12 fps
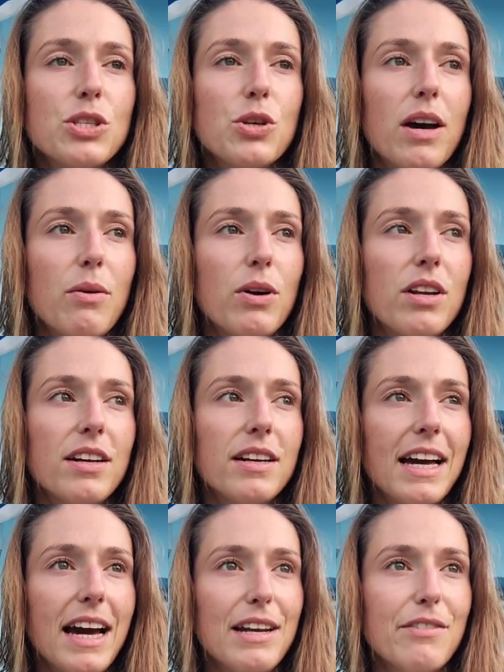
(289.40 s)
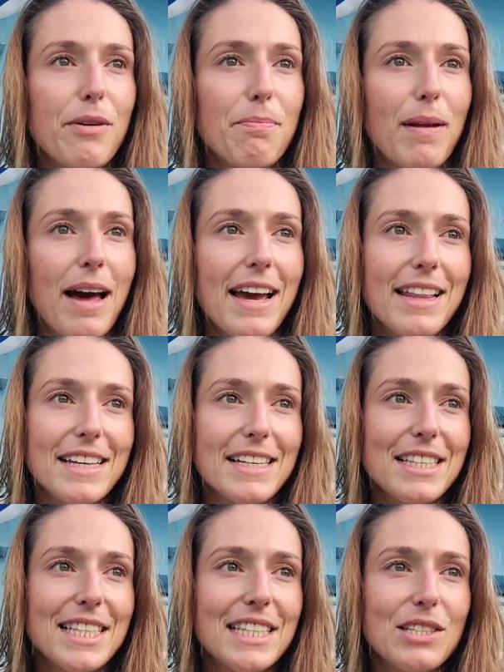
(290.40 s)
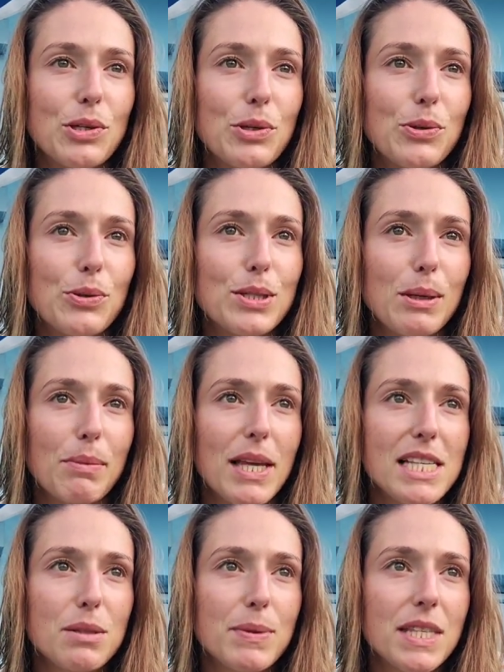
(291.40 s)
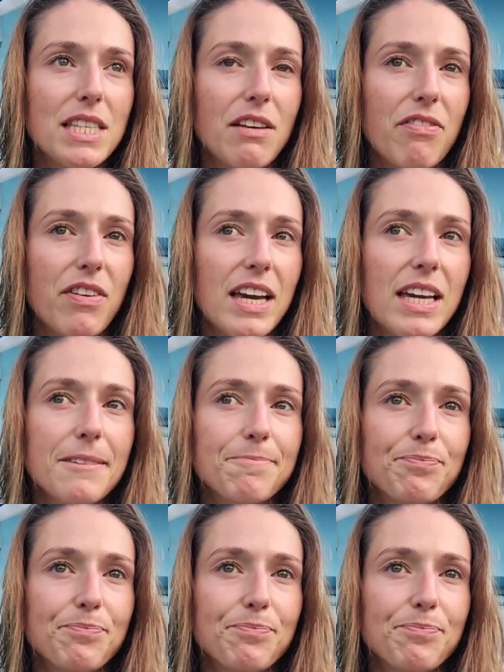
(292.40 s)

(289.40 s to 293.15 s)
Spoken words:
So I want to kind of apply this to something specific.